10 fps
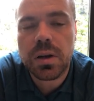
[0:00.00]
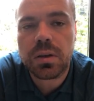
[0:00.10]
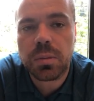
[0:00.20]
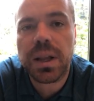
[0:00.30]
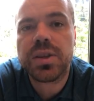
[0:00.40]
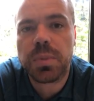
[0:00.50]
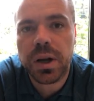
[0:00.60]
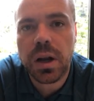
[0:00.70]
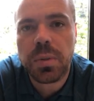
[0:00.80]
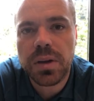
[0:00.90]
So I'm glad you
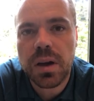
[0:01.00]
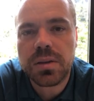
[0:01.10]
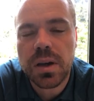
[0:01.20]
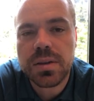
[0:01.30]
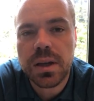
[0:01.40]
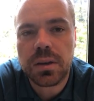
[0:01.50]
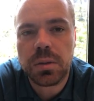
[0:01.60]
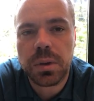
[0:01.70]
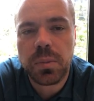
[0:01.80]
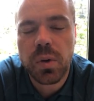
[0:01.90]
bring it up. I'll take a
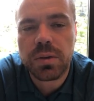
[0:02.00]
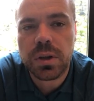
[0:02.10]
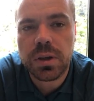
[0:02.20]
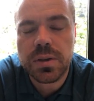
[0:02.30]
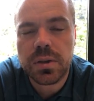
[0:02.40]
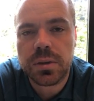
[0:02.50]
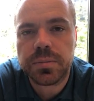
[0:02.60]
little bit more of a look into it.